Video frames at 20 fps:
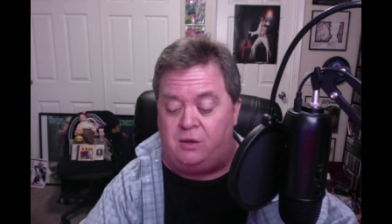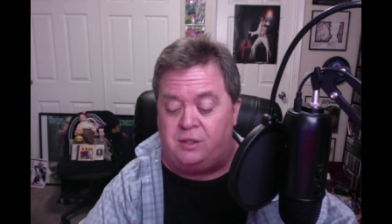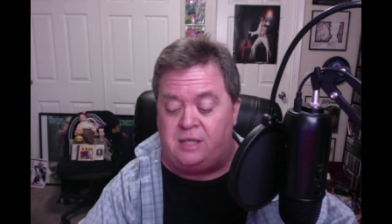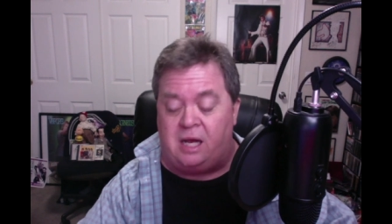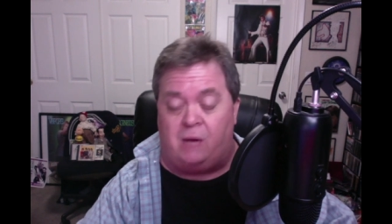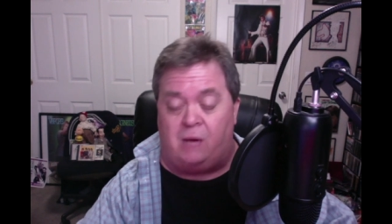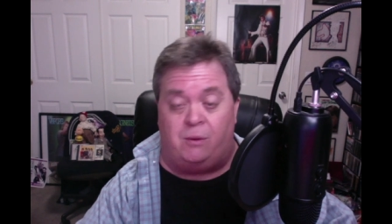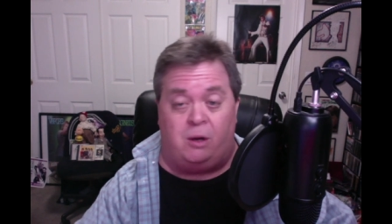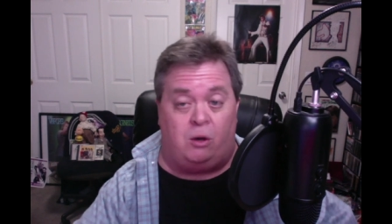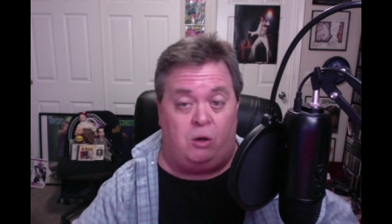Now,
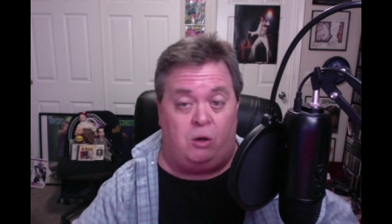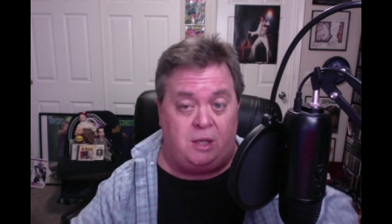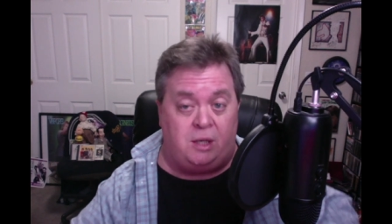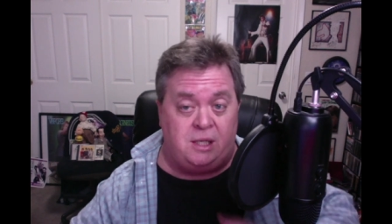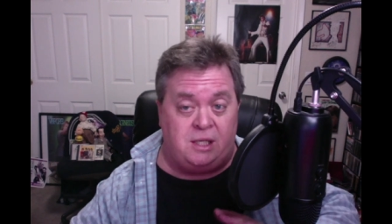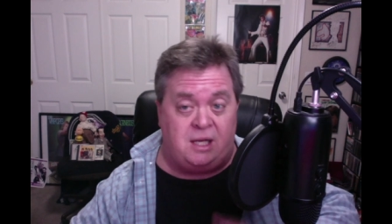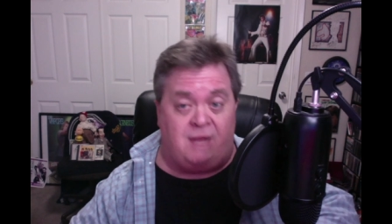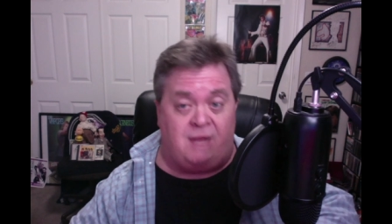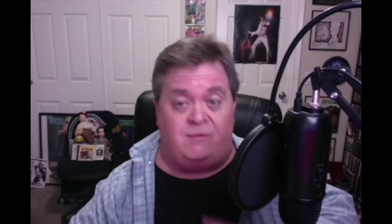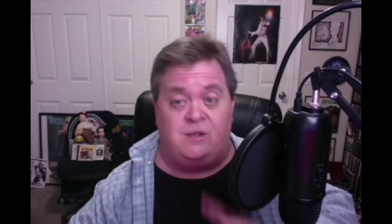the early
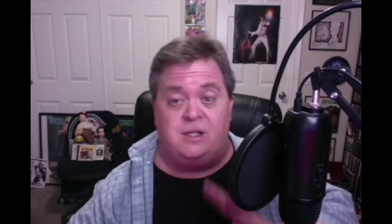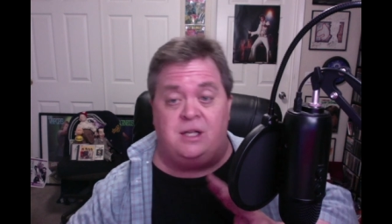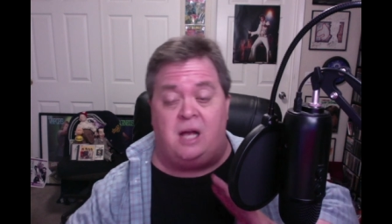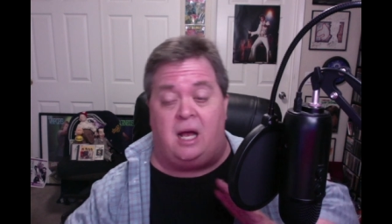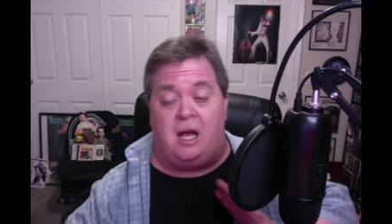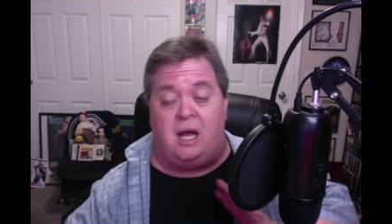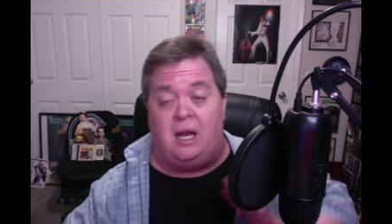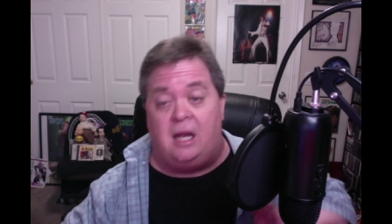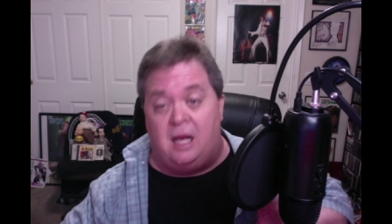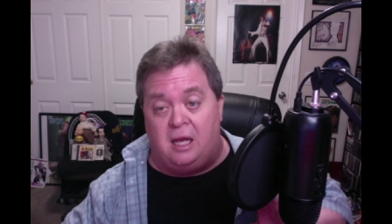stuff is not
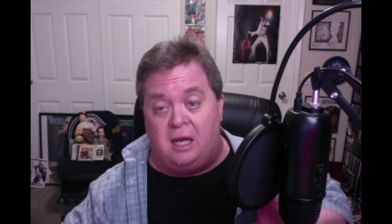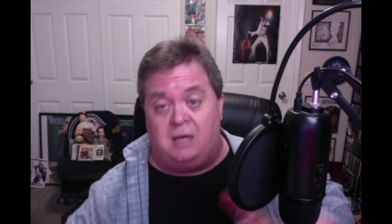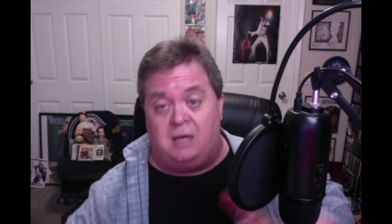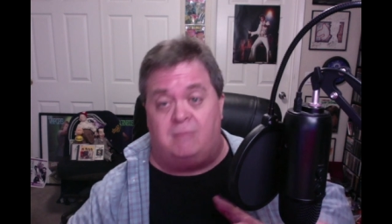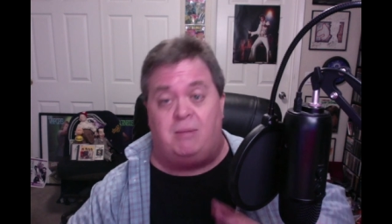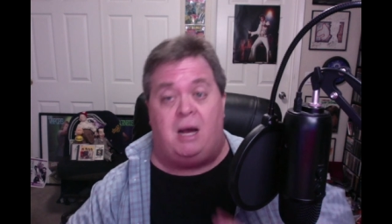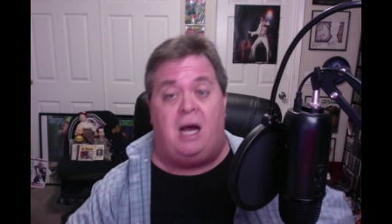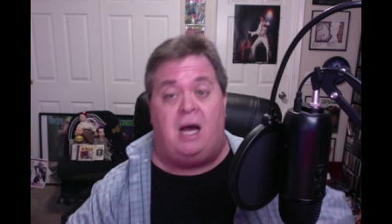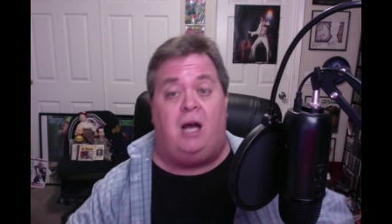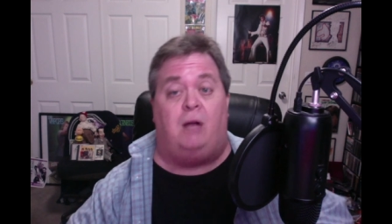
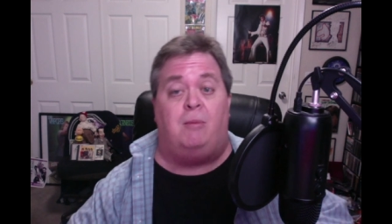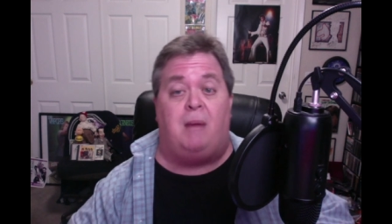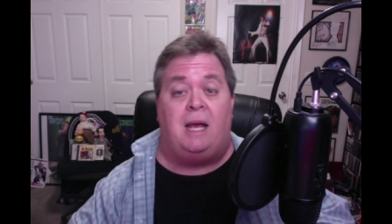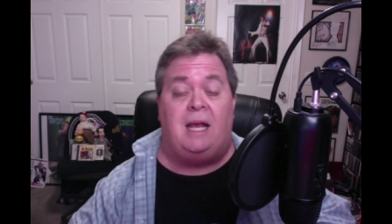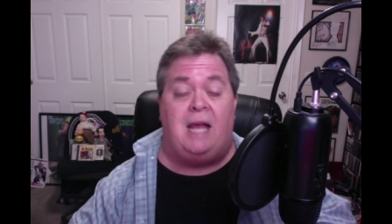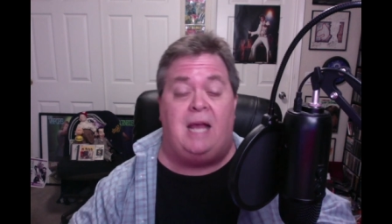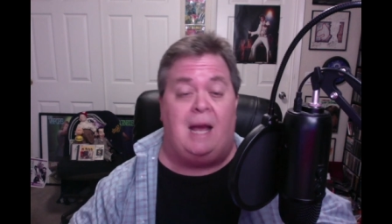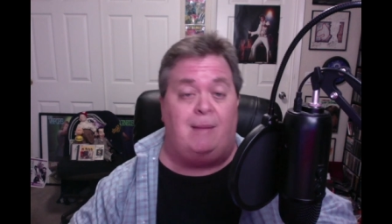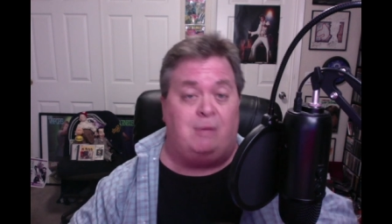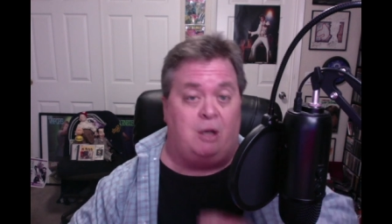compiled by
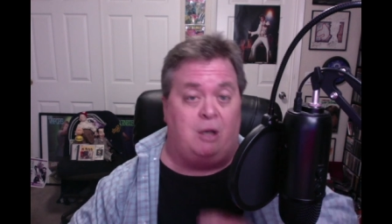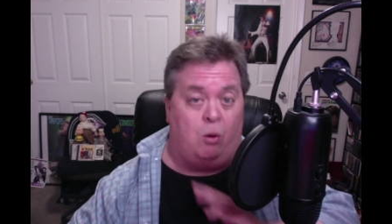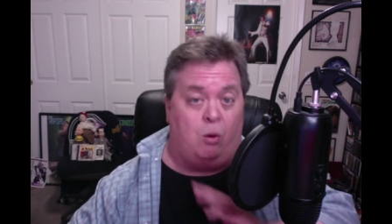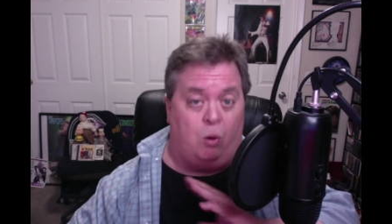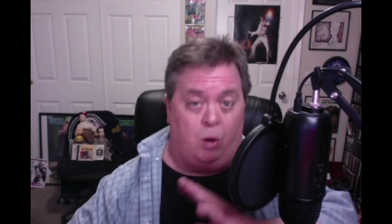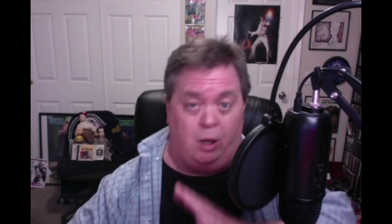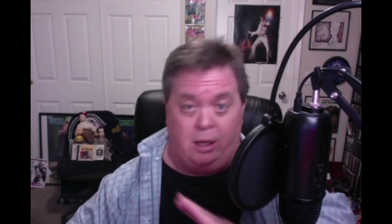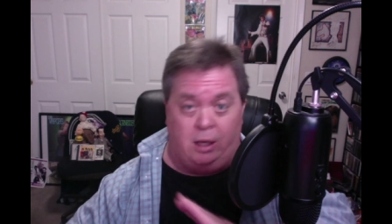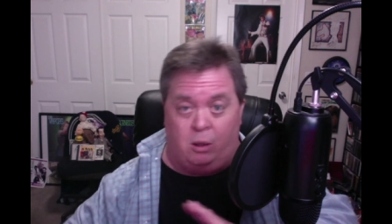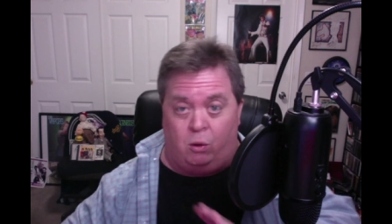Captain
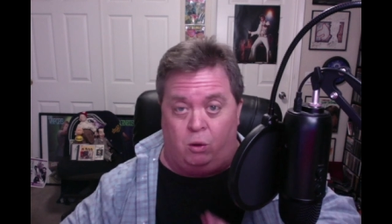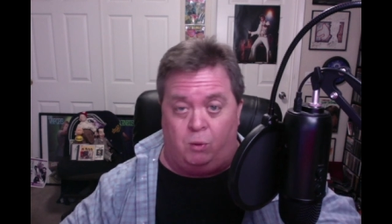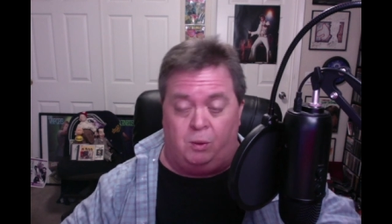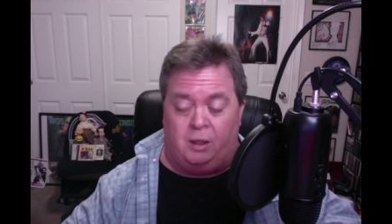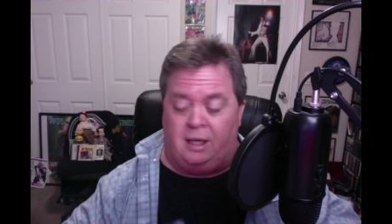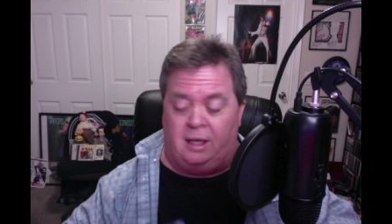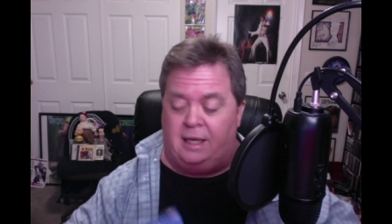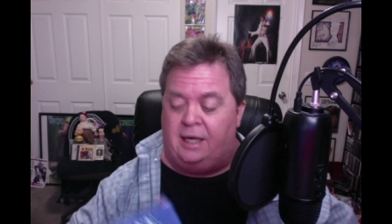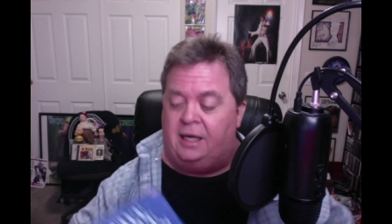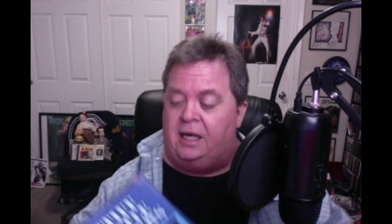Oi or
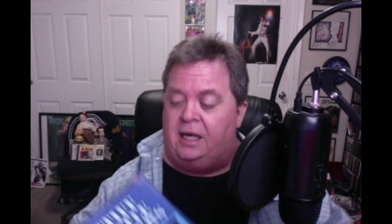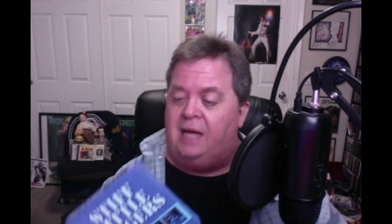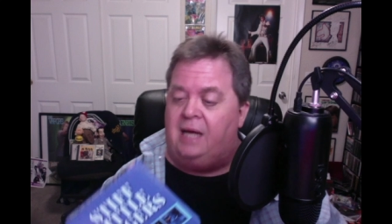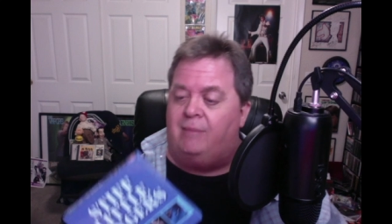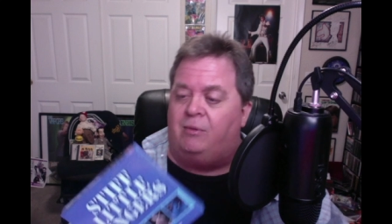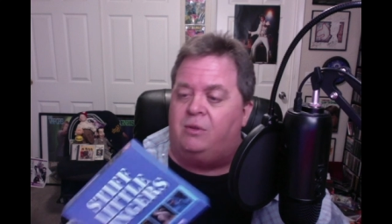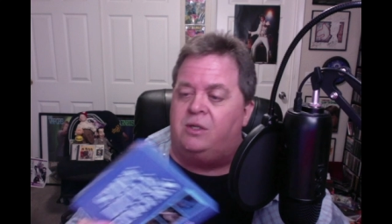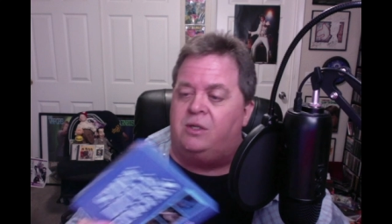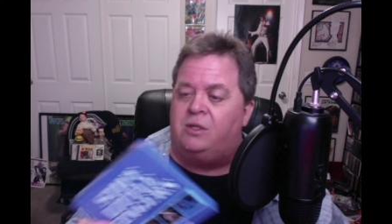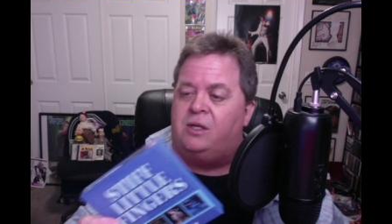related
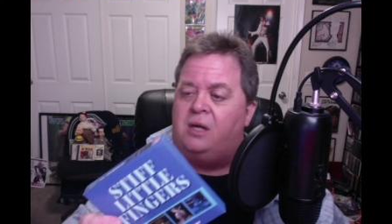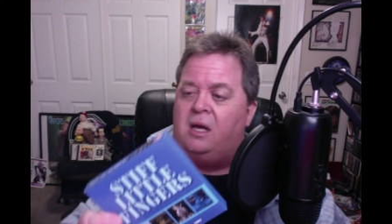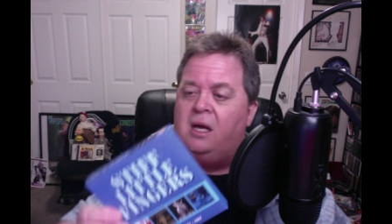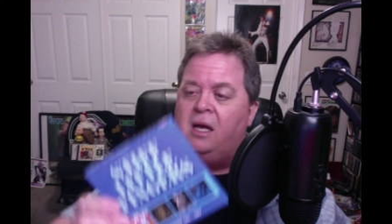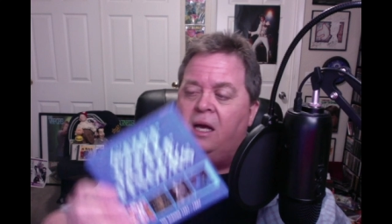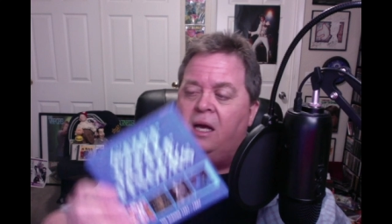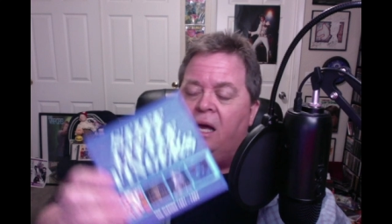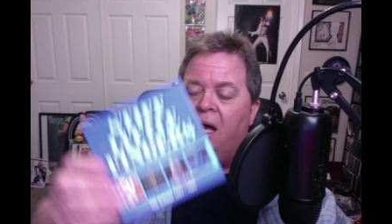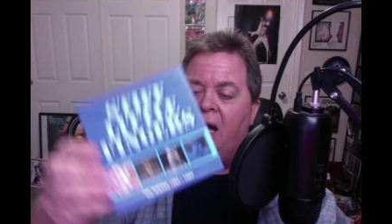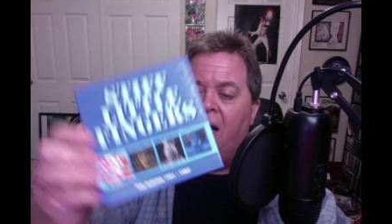labels, uh,